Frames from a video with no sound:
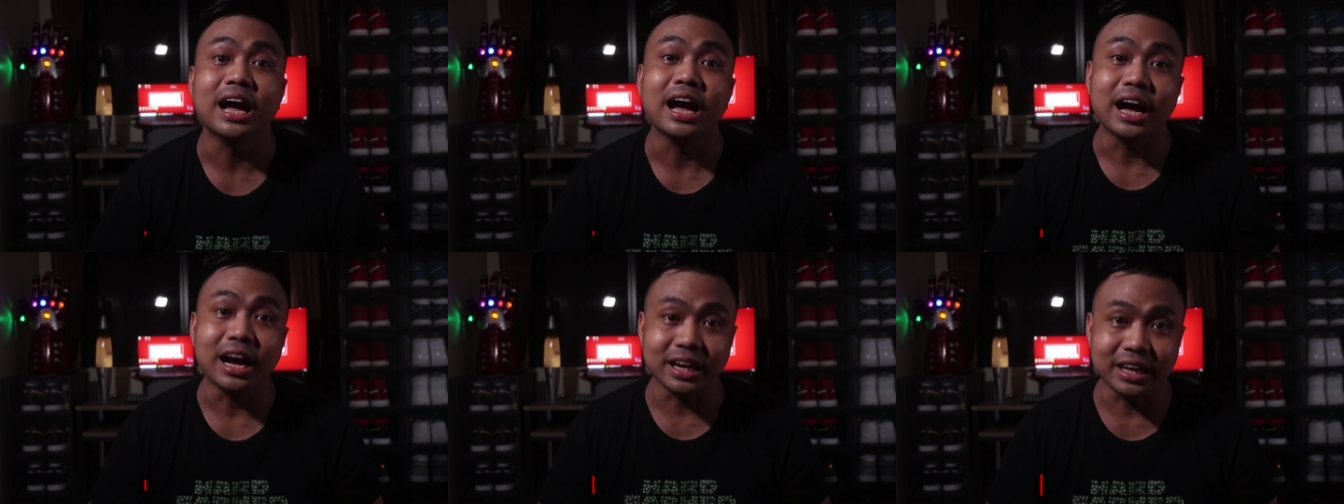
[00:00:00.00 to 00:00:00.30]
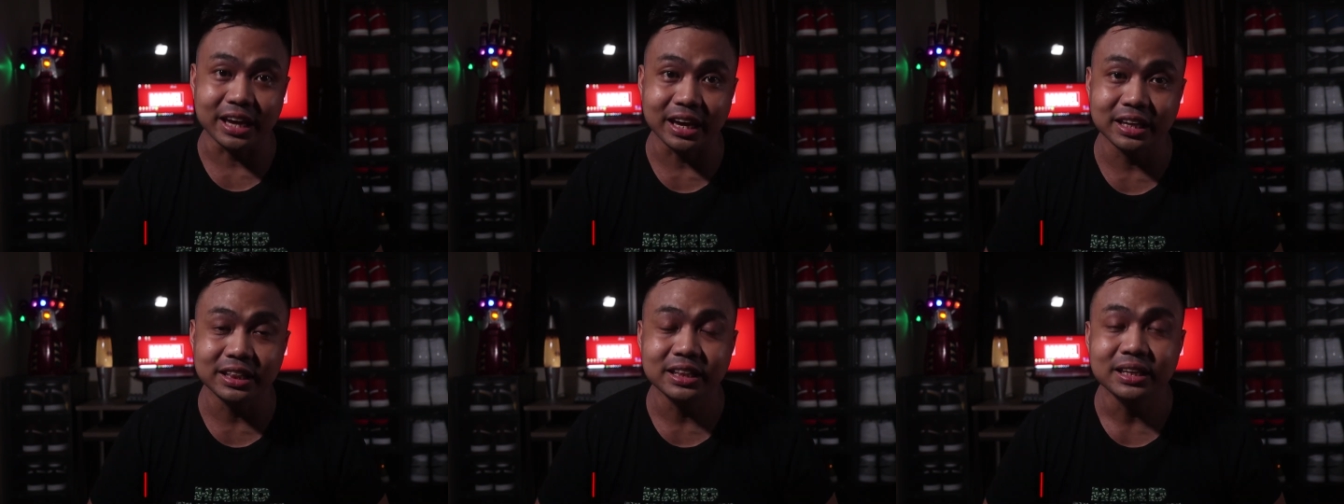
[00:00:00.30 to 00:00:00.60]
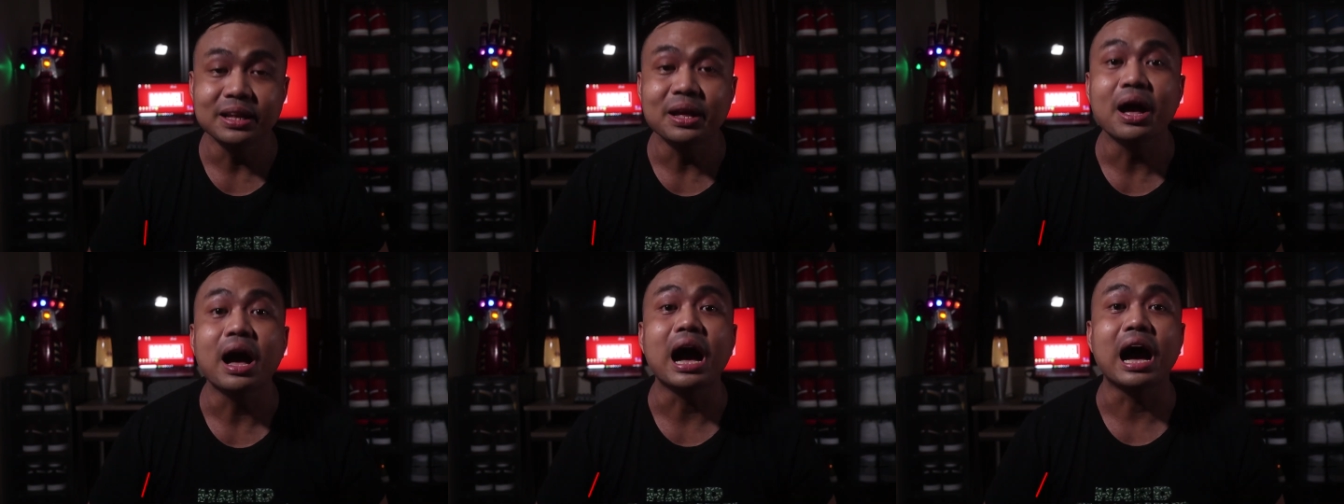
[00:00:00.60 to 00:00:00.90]

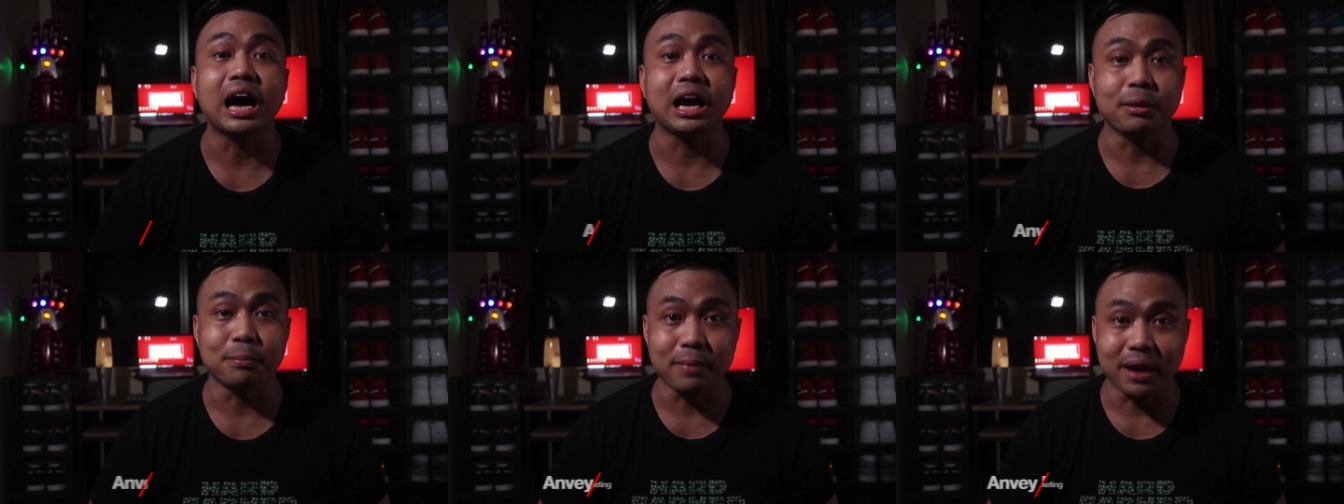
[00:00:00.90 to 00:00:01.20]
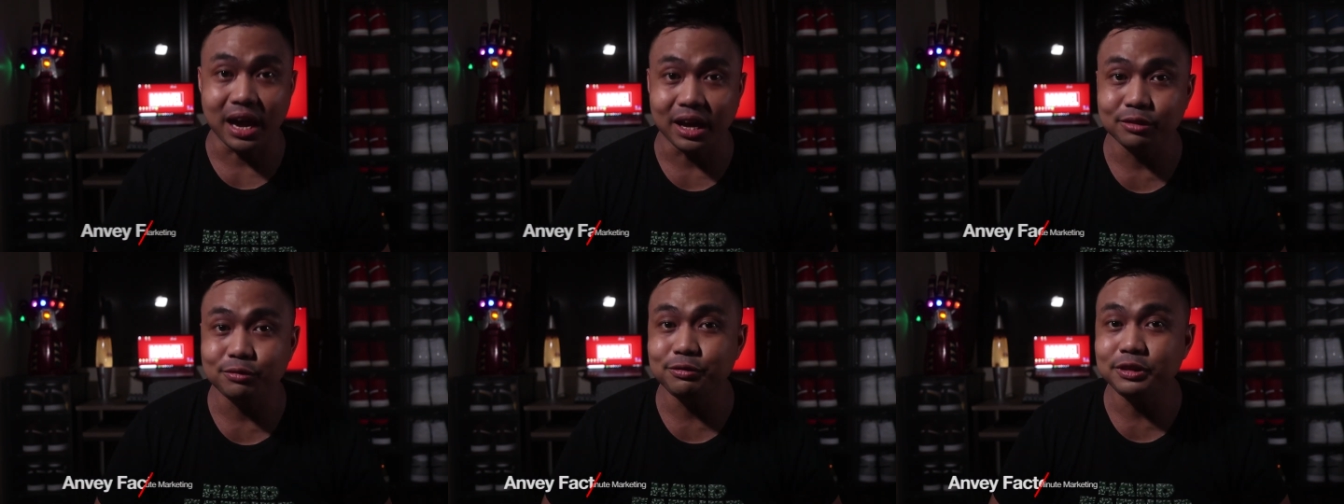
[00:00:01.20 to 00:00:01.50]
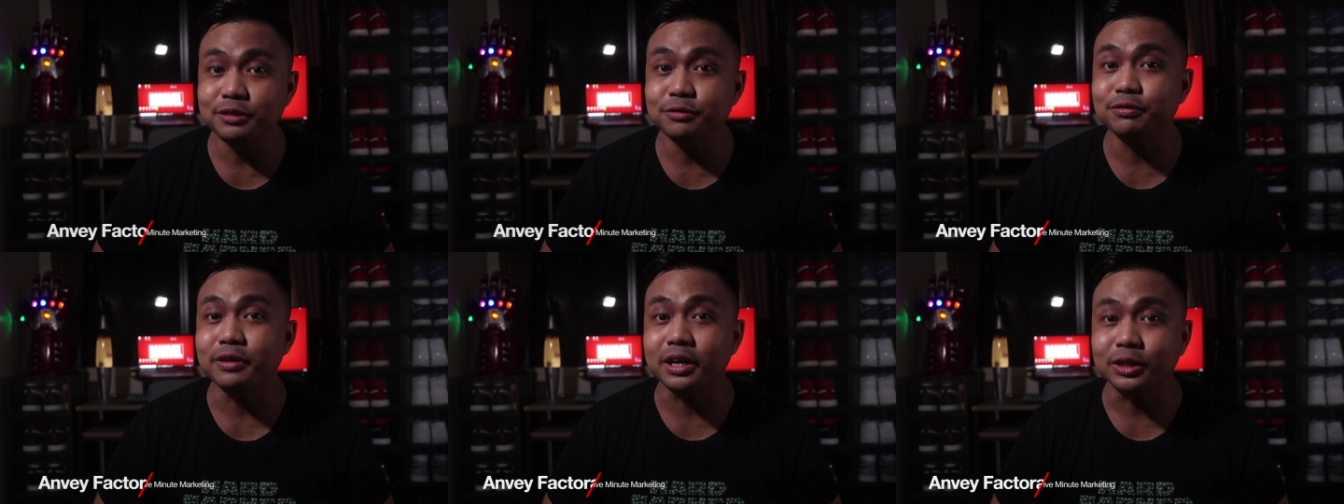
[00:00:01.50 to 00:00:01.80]
Again, I'm
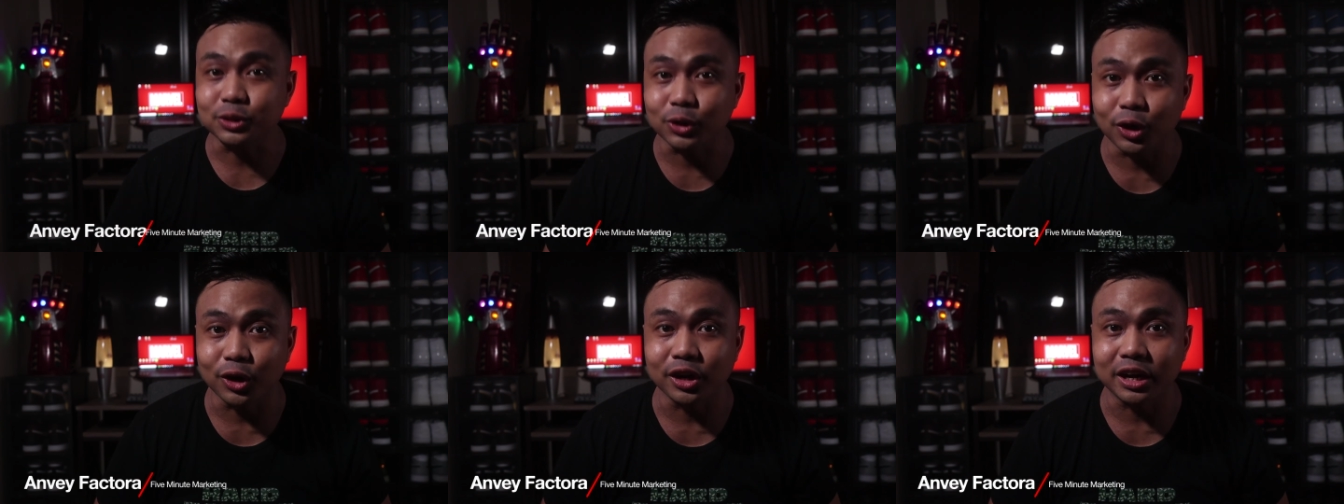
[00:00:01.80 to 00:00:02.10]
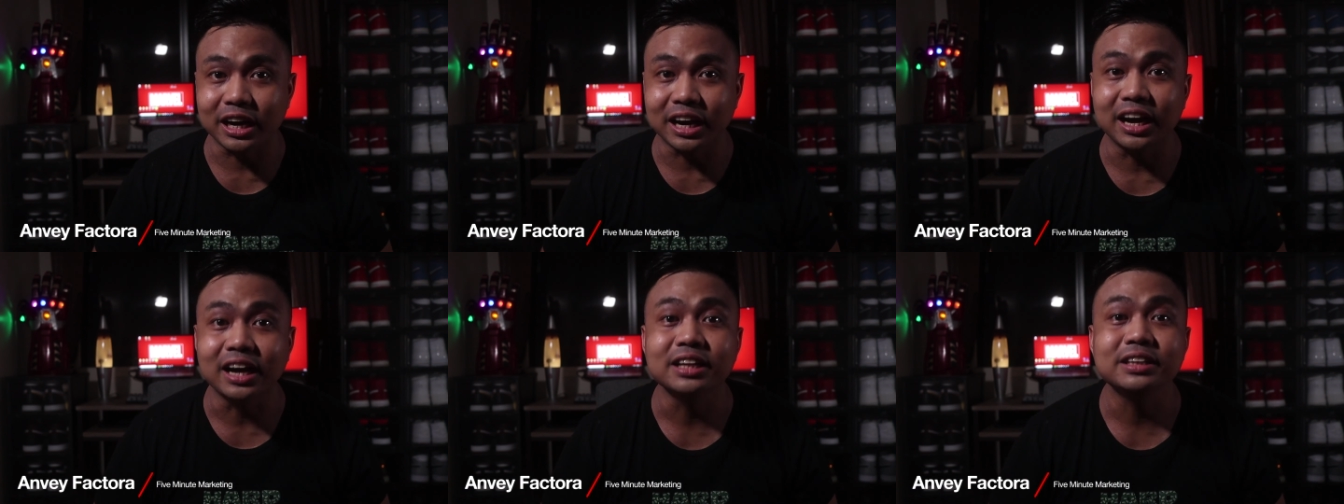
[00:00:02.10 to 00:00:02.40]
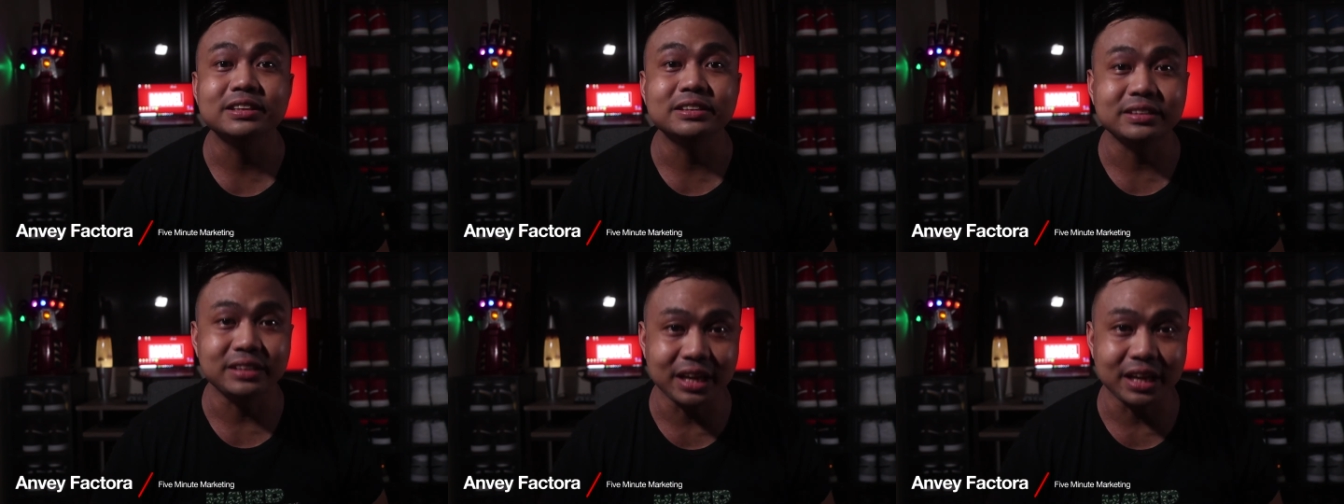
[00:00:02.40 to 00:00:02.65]
Anvey Factora.